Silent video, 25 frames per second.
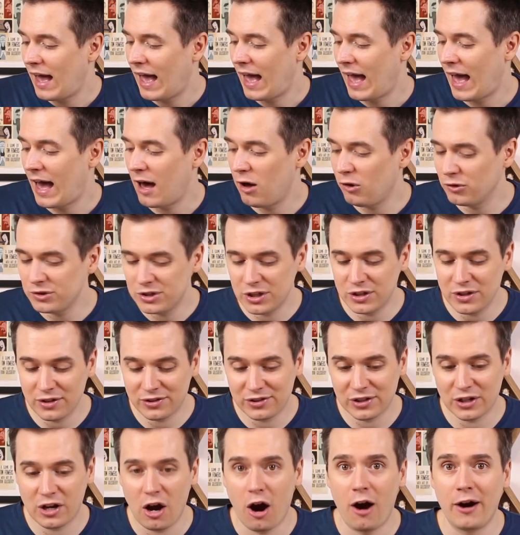How do the
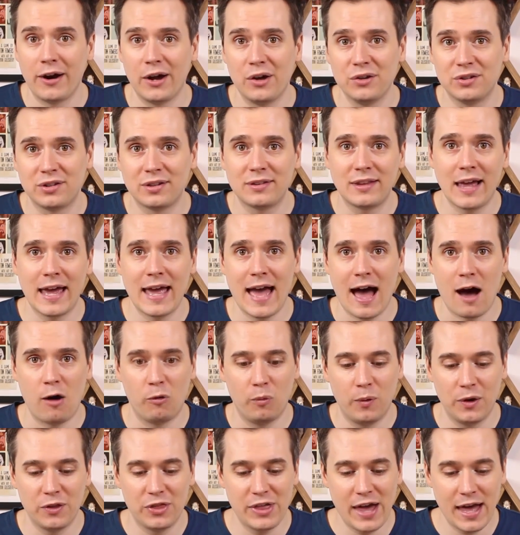Sicarios stay out?
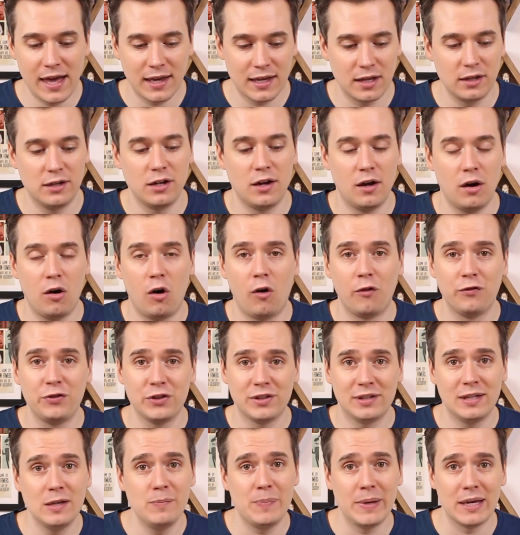Well, they're going to
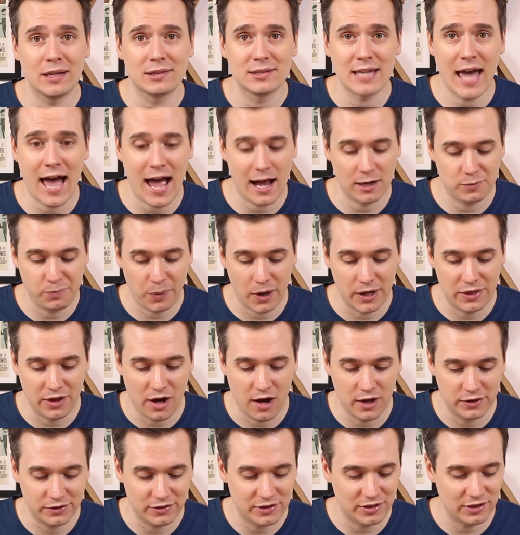obviously be attacked by the
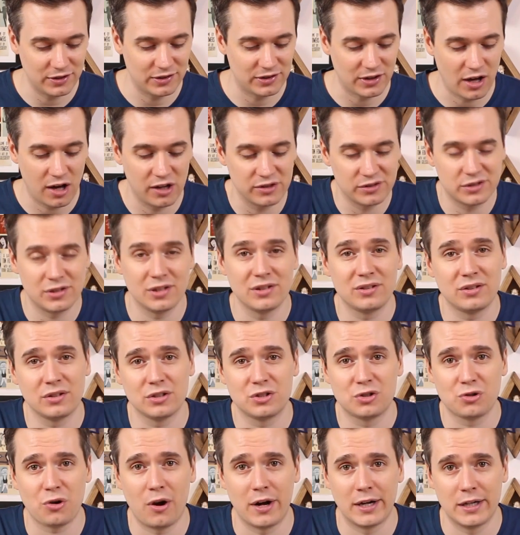hunters. The hunters are
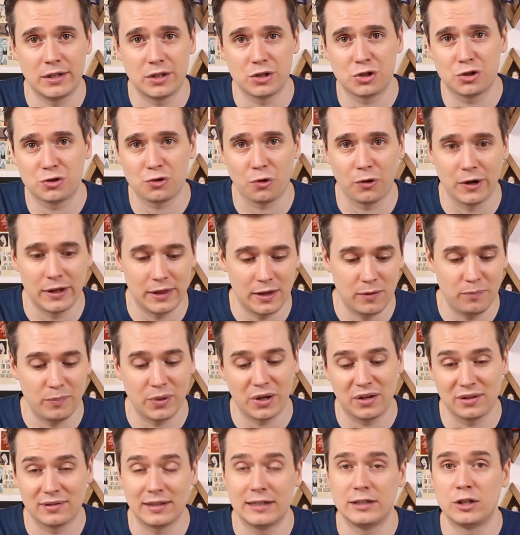trying to destroy them
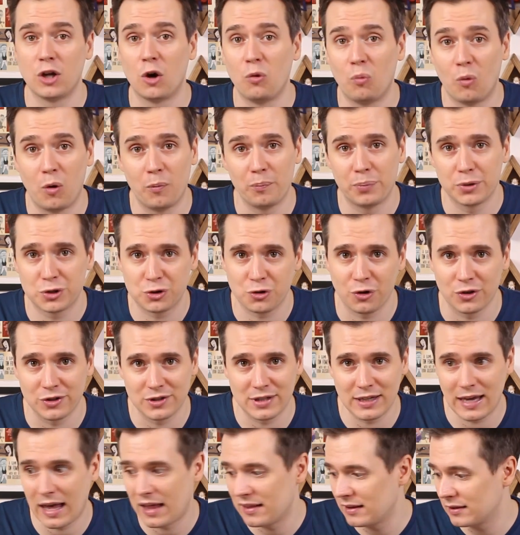because they don't want Patron
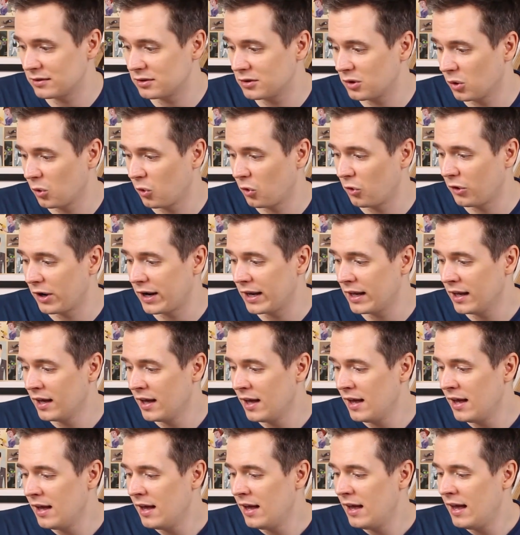to get this glory.
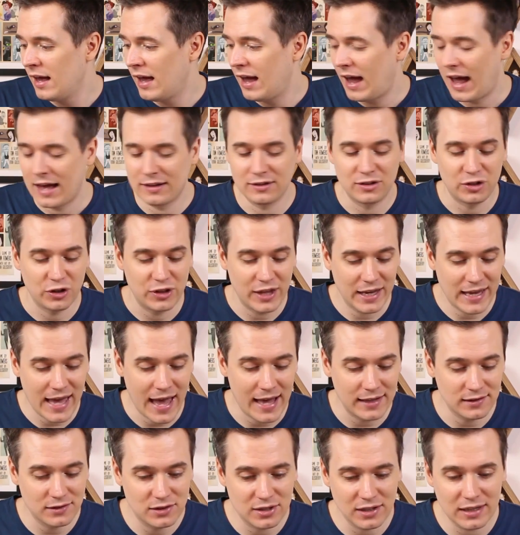And so they
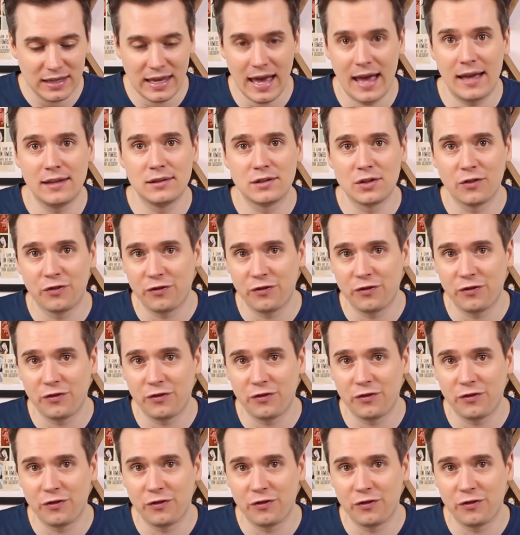get into